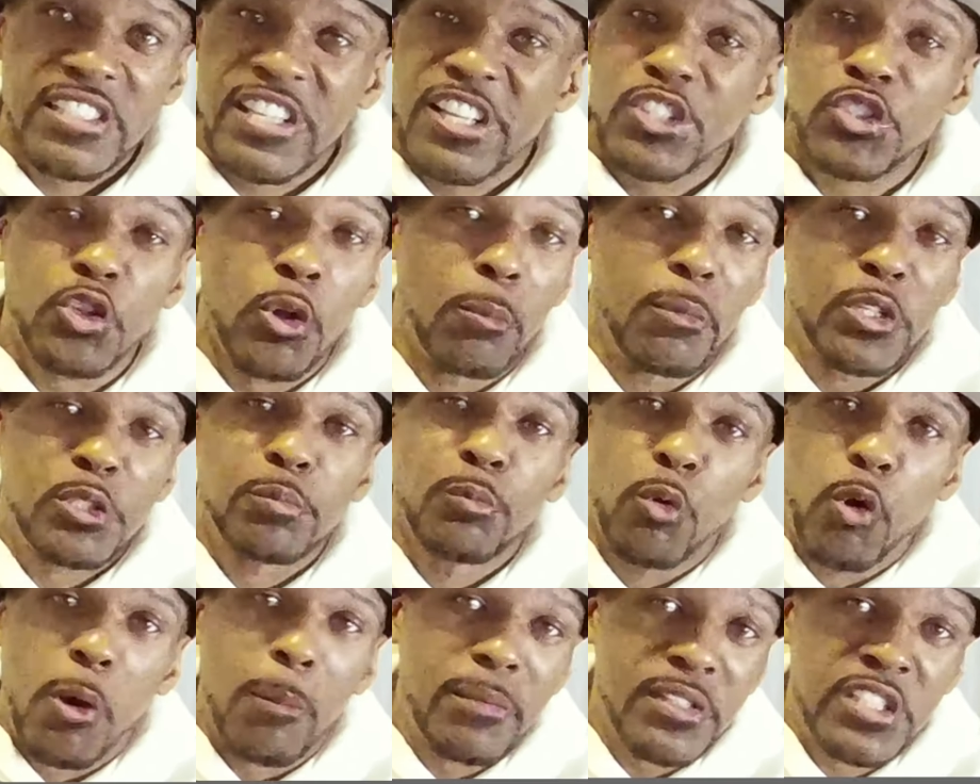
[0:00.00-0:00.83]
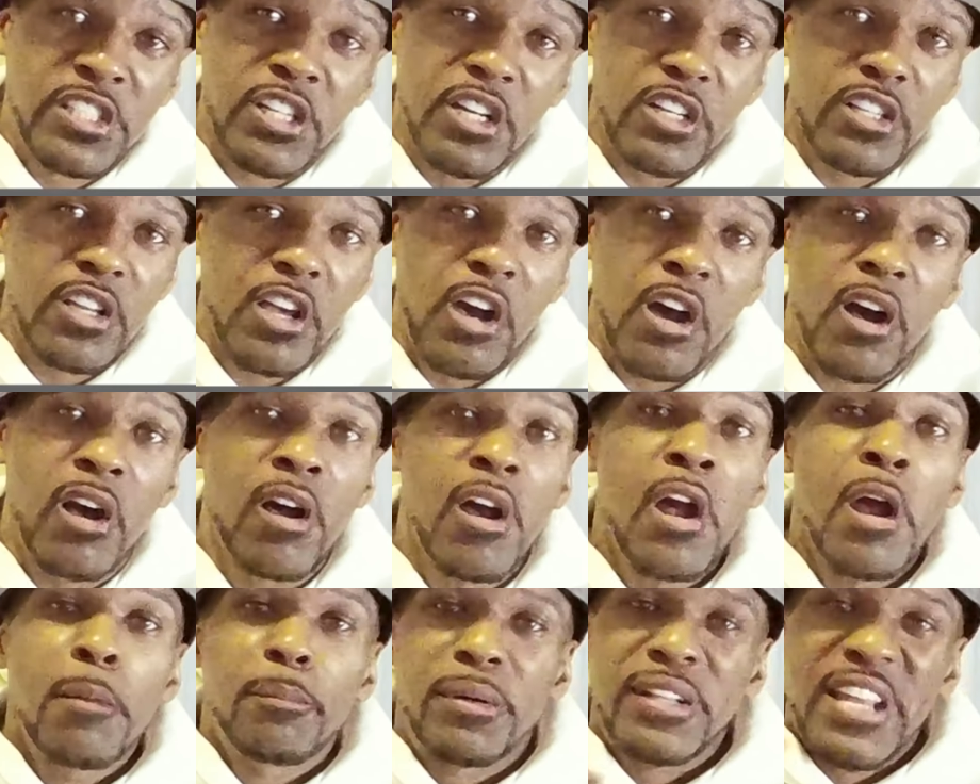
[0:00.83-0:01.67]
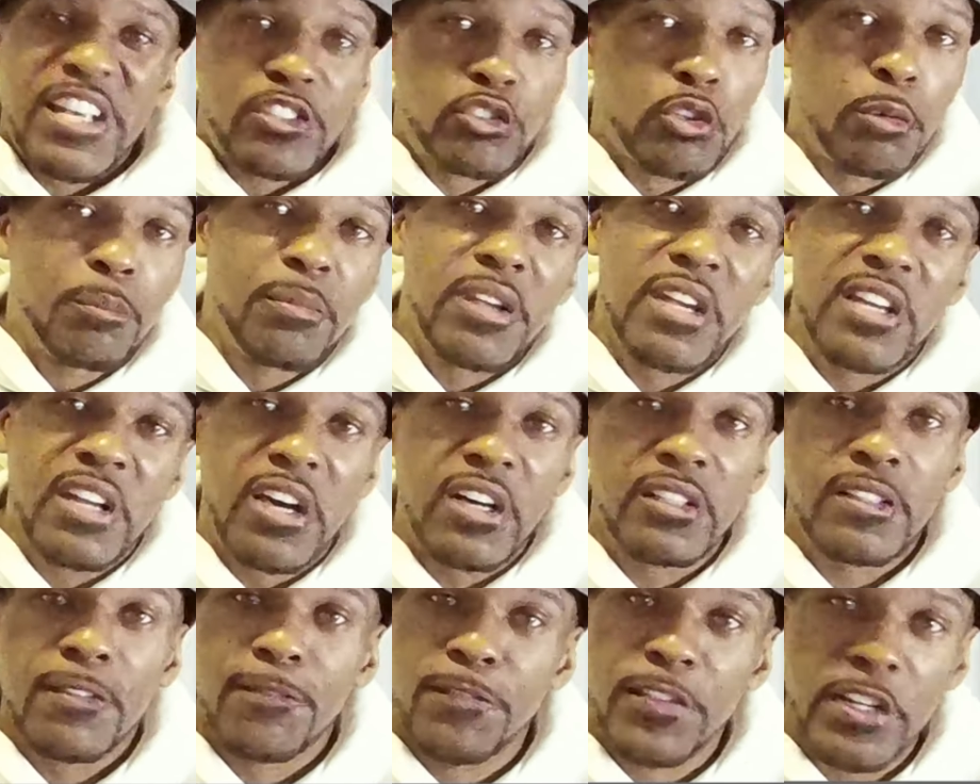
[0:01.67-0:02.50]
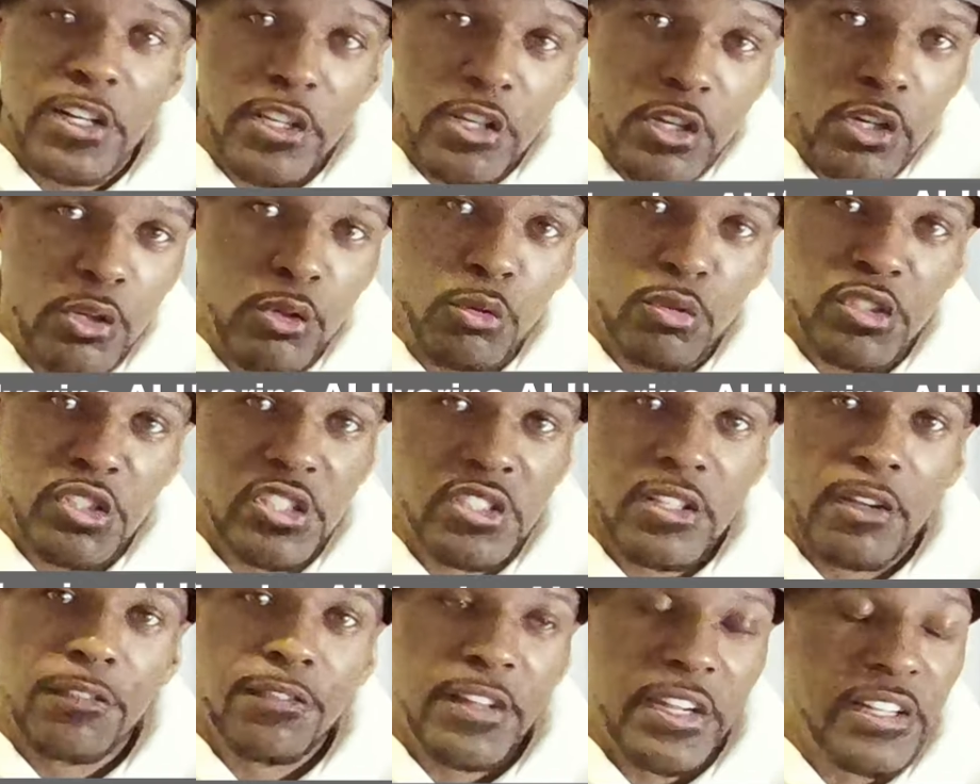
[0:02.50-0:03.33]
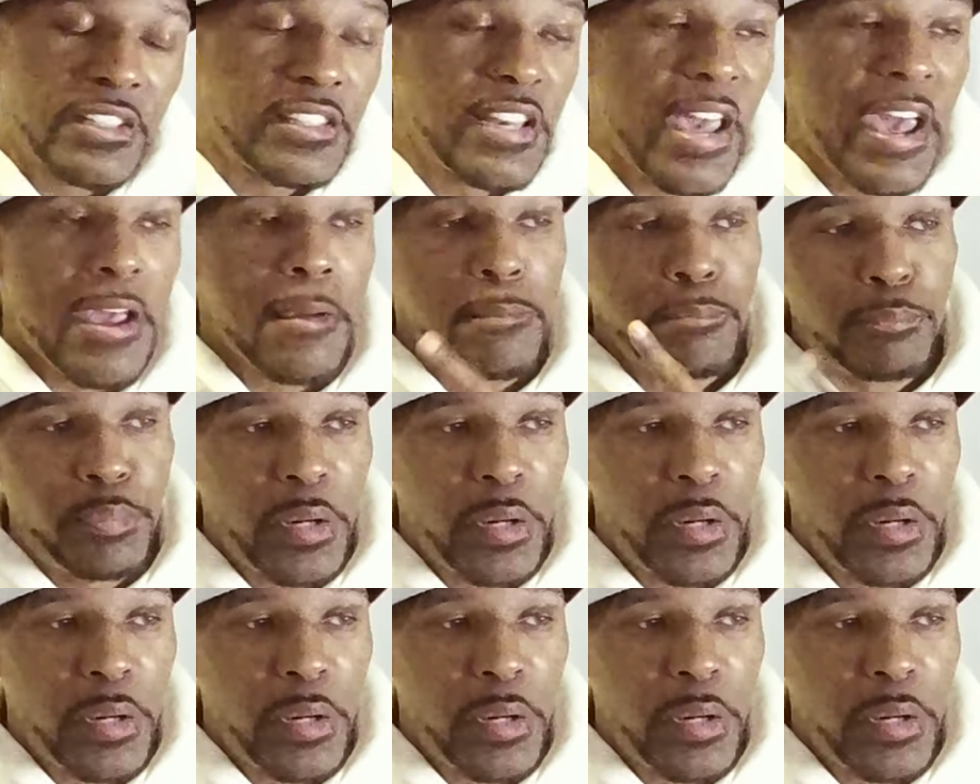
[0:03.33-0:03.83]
There's so much more I'm gonna tell y'all, but that's gonna be in other videos and stuff like that.